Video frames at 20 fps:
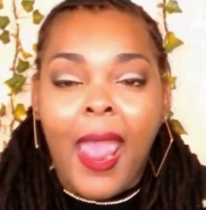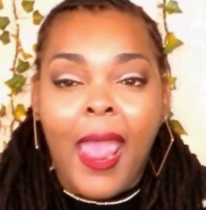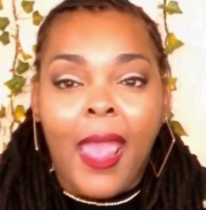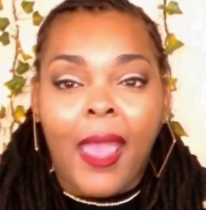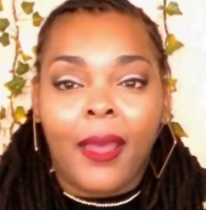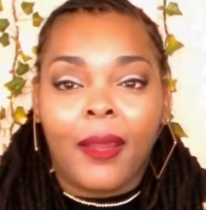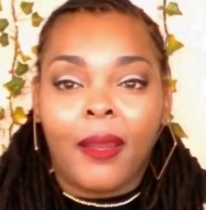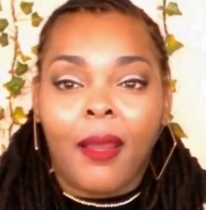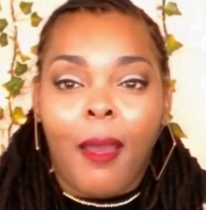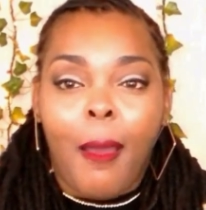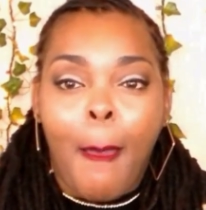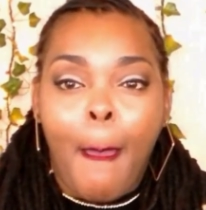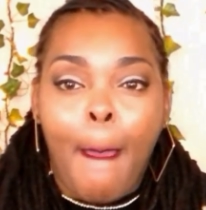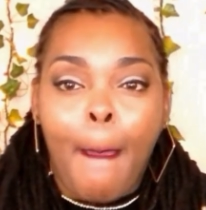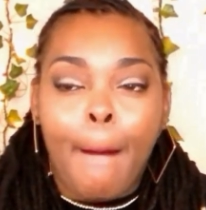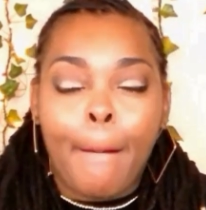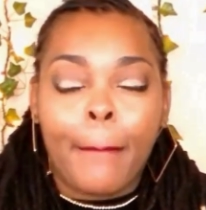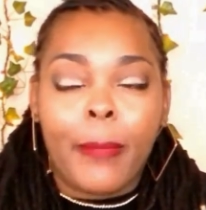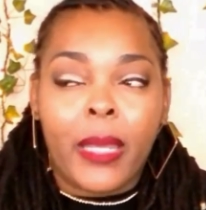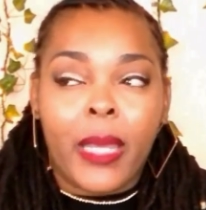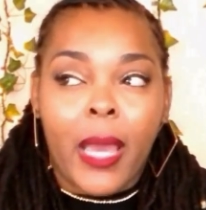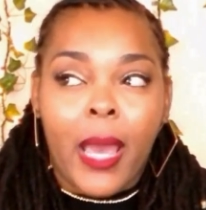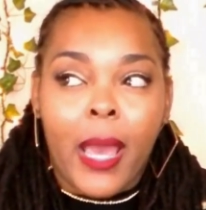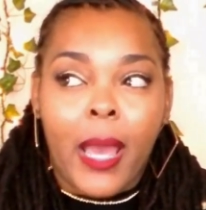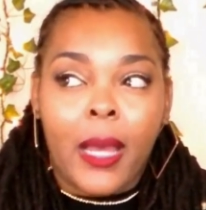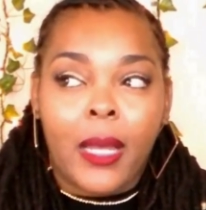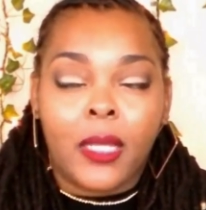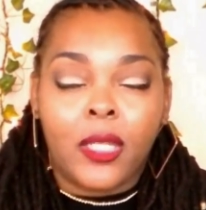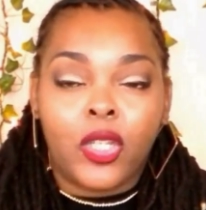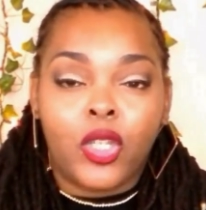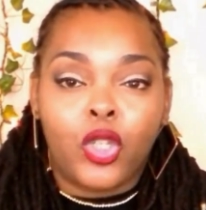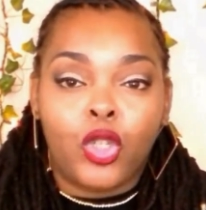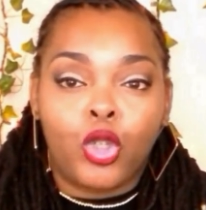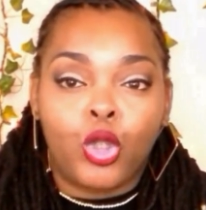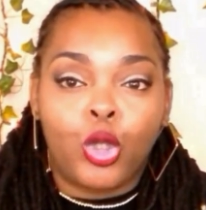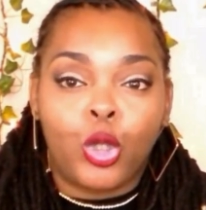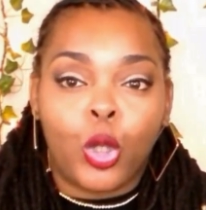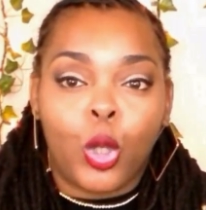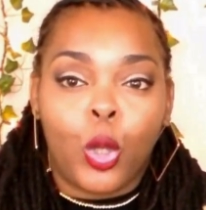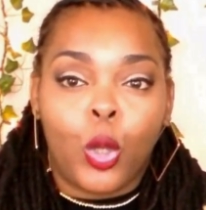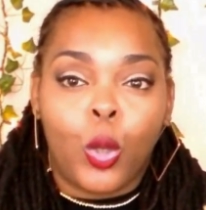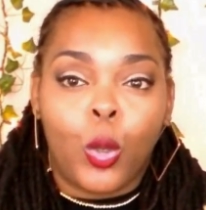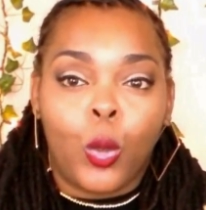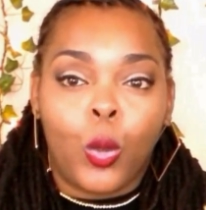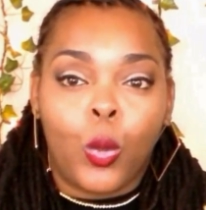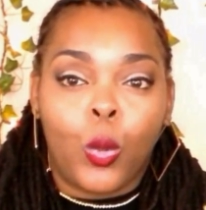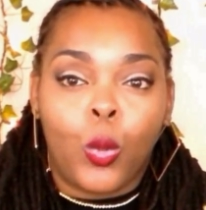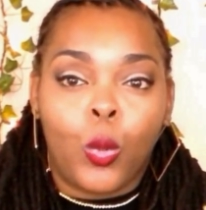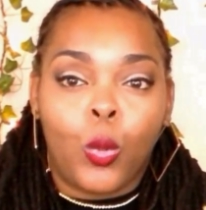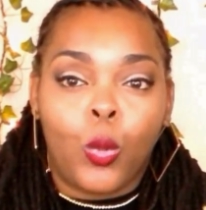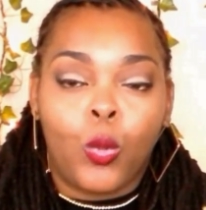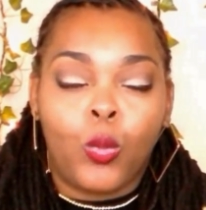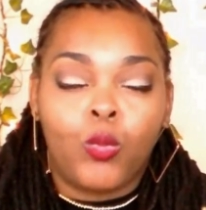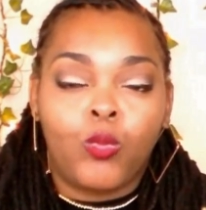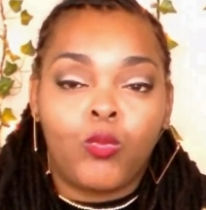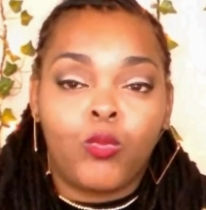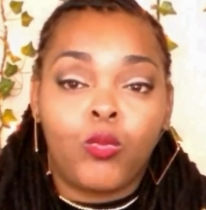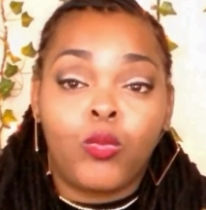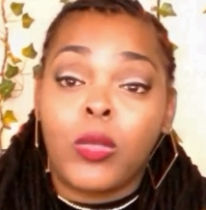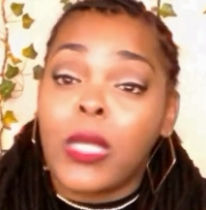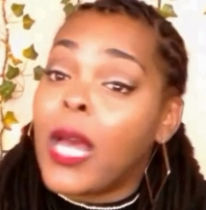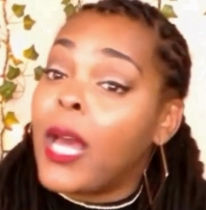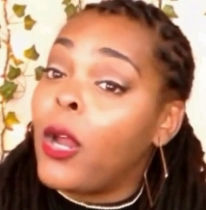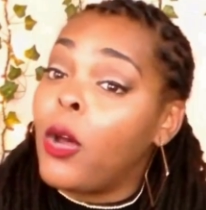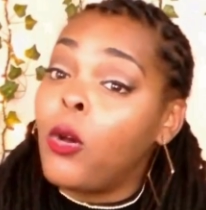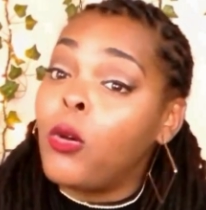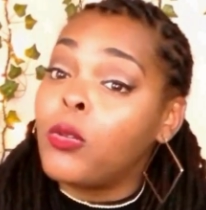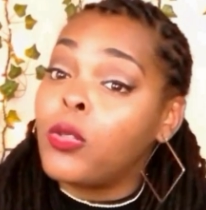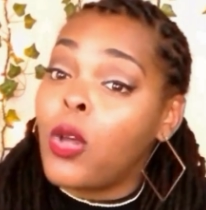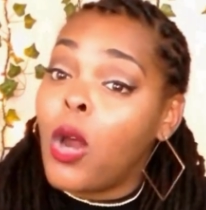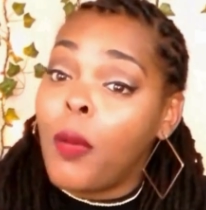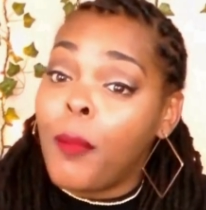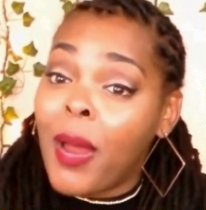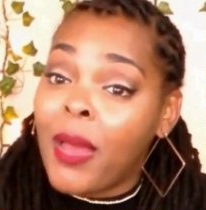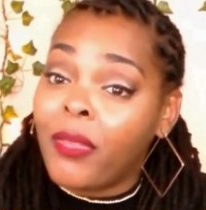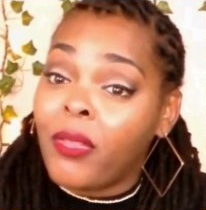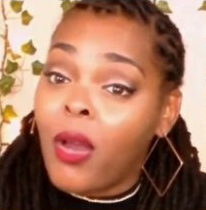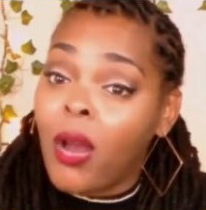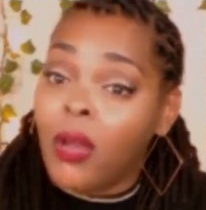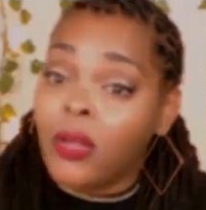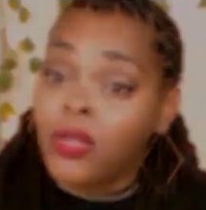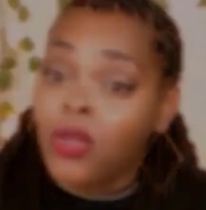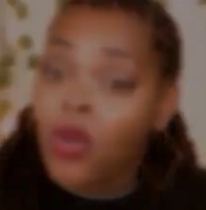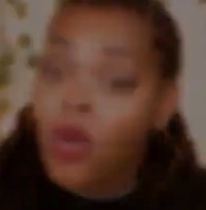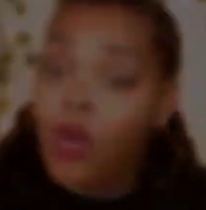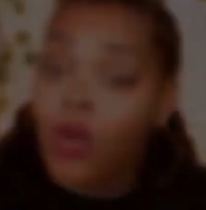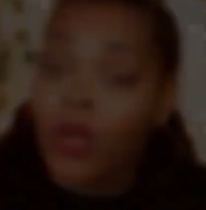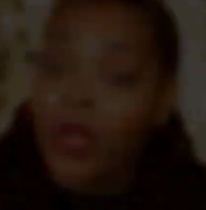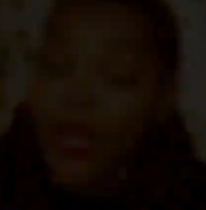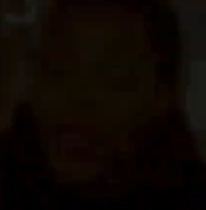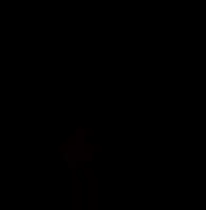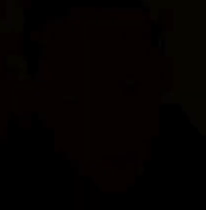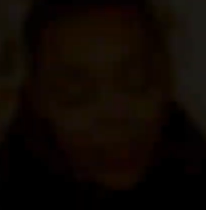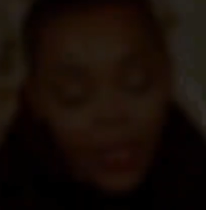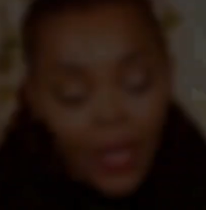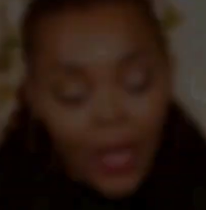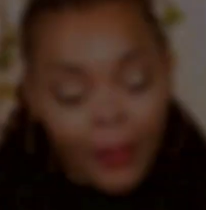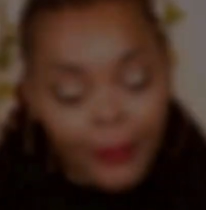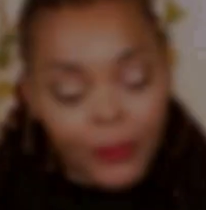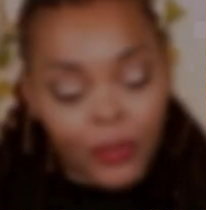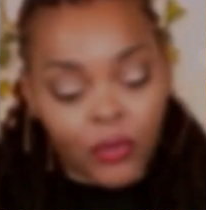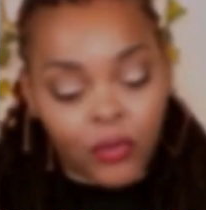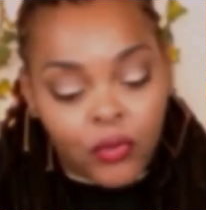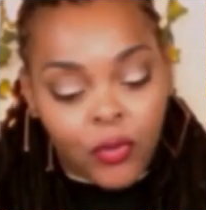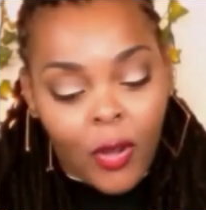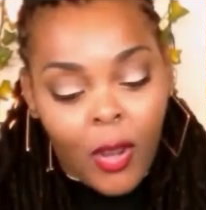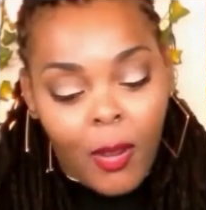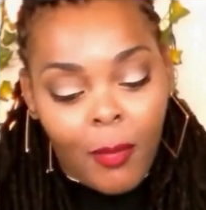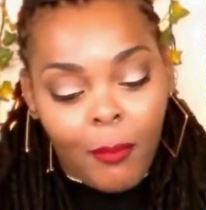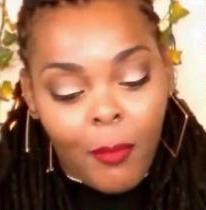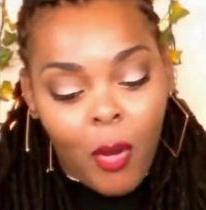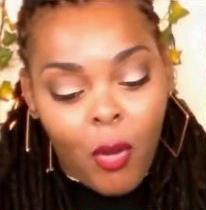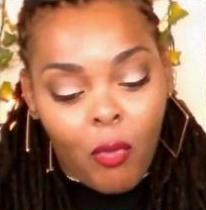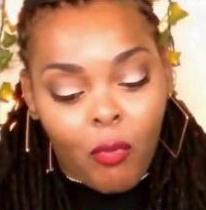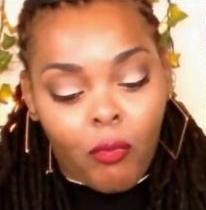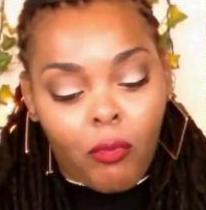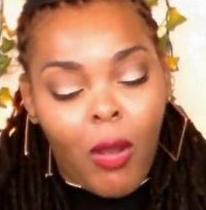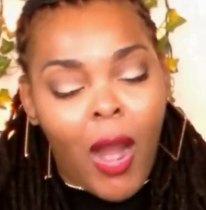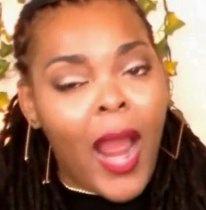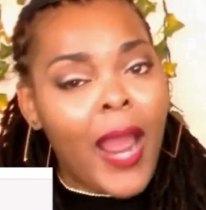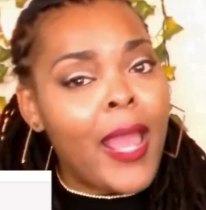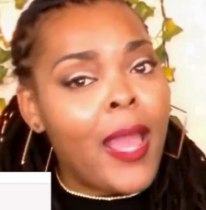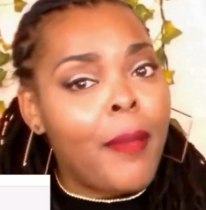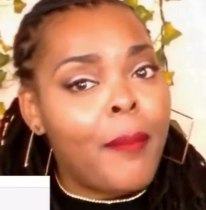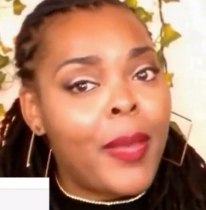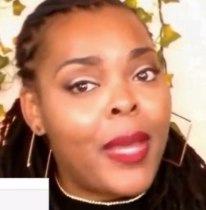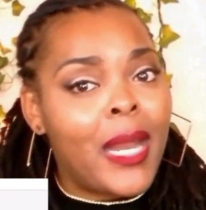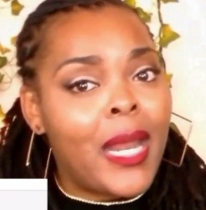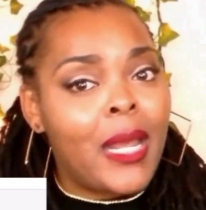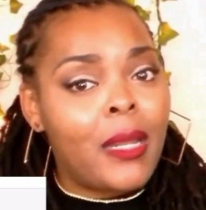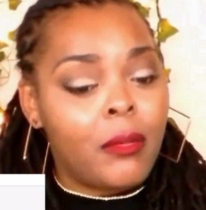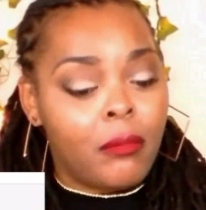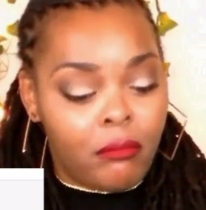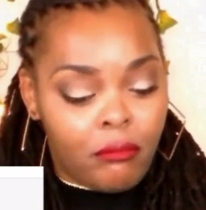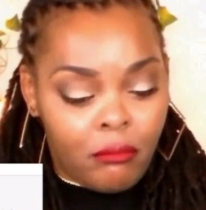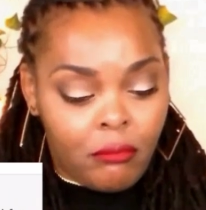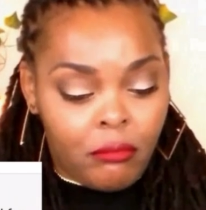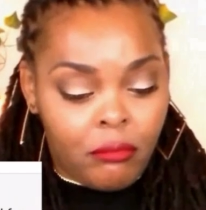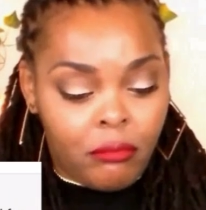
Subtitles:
And yeah, so those are my thoughts. The next question comes from Raya Minute.